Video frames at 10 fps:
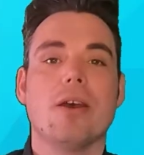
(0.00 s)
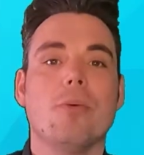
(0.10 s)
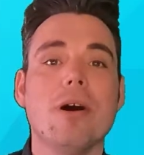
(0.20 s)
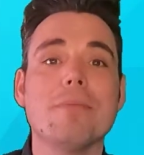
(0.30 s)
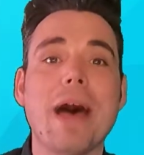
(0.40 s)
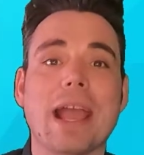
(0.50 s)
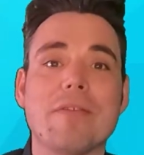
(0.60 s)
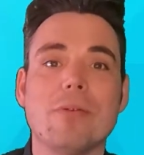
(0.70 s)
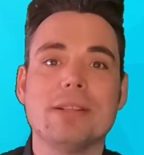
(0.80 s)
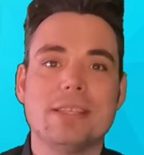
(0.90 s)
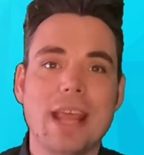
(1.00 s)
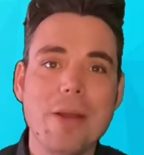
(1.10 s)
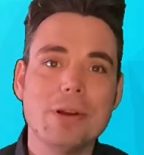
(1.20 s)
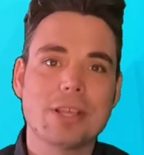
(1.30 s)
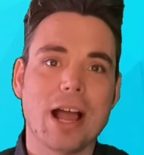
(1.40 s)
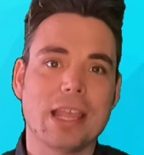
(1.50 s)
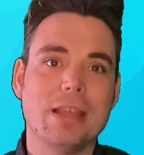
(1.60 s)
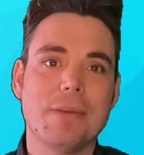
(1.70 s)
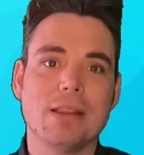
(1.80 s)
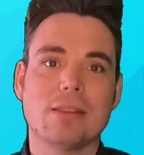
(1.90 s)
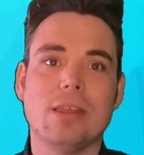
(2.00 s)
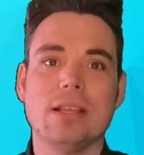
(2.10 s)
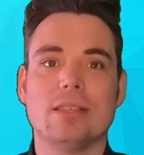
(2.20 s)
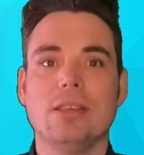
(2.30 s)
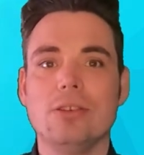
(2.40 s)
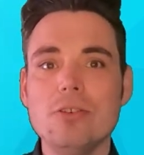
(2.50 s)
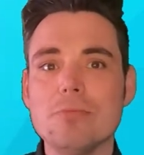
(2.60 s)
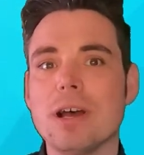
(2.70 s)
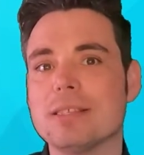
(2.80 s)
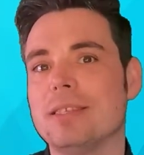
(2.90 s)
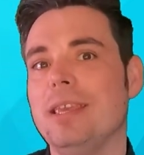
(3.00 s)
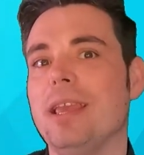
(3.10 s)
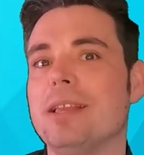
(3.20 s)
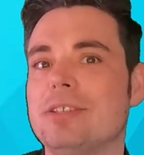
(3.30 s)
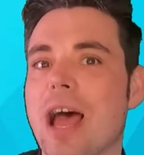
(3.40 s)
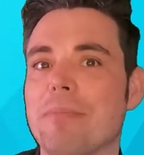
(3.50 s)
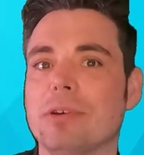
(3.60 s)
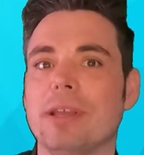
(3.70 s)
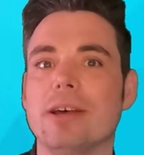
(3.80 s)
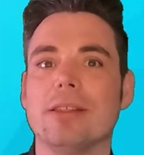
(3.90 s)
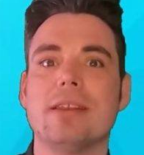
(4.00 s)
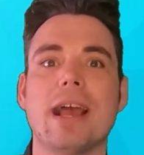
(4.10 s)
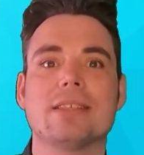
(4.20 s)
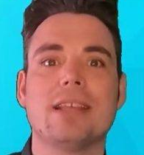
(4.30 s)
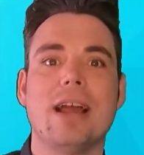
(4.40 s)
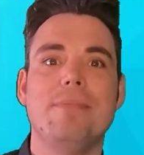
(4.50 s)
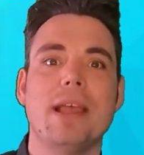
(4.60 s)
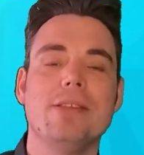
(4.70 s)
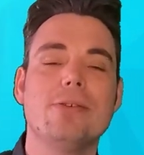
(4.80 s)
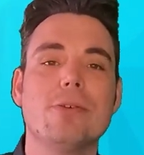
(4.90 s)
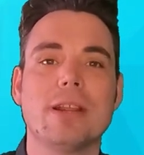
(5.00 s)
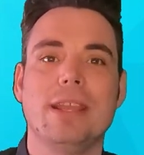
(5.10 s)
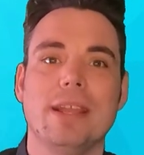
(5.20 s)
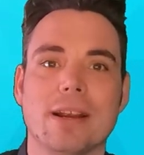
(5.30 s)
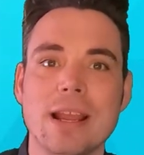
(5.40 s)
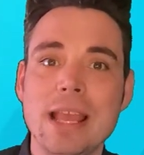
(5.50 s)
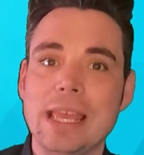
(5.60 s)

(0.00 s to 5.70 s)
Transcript: Welcome back everyone. Today we're talking about the things that you must see in Chapel Hill the next time that you're here.